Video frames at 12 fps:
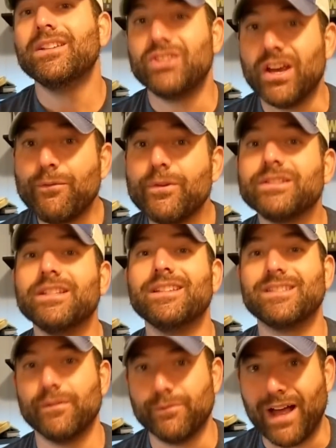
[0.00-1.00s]
Jefferson
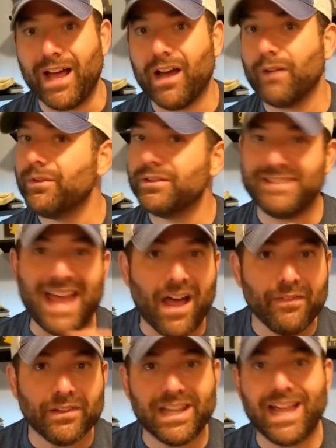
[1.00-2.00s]
is involved
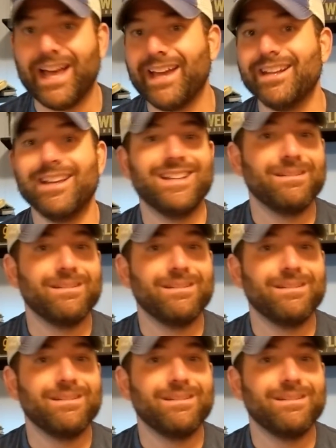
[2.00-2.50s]
down the line,